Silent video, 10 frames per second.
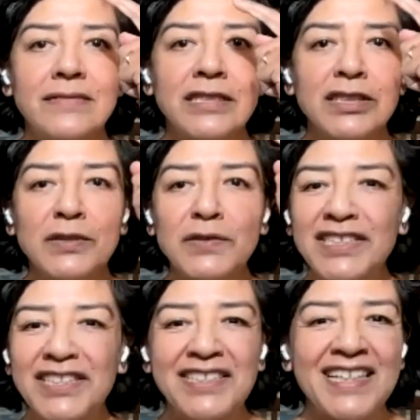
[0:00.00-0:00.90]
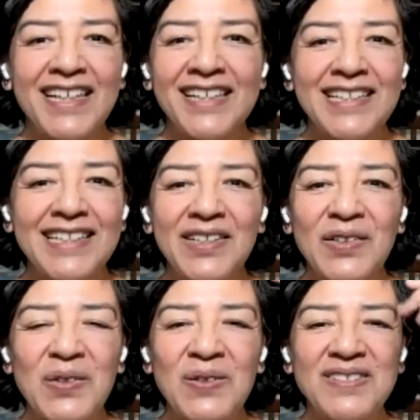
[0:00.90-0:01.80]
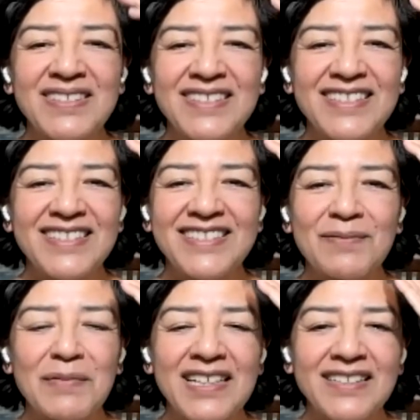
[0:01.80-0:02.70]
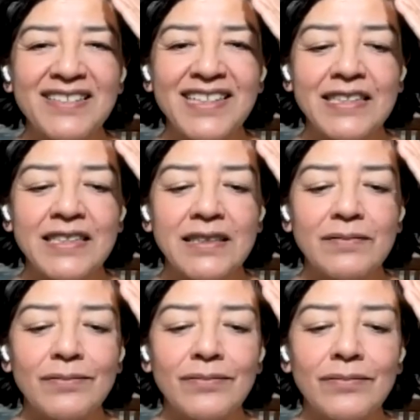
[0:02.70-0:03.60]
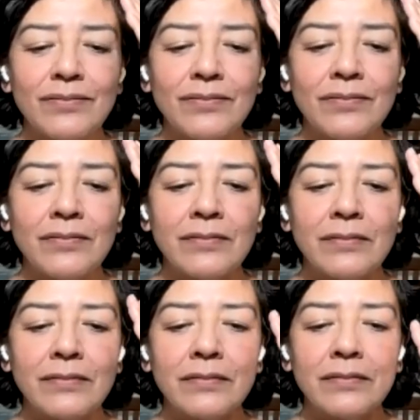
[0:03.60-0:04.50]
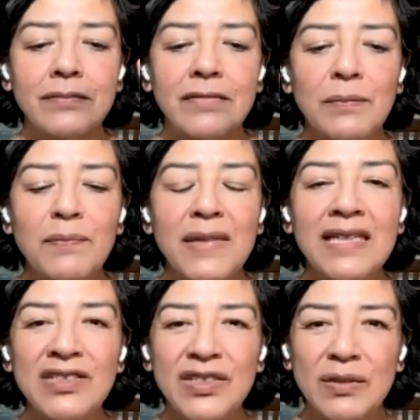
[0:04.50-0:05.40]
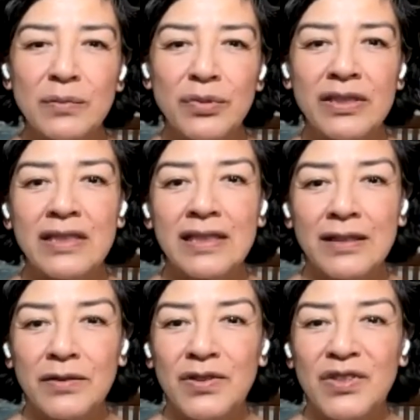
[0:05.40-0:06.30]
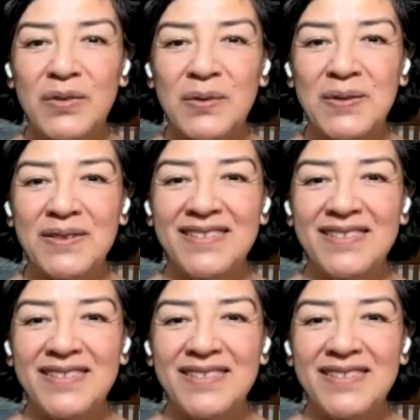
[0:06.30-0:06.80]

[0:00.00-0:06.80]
Little tiny little hole, little smile, and then imagine breathing out through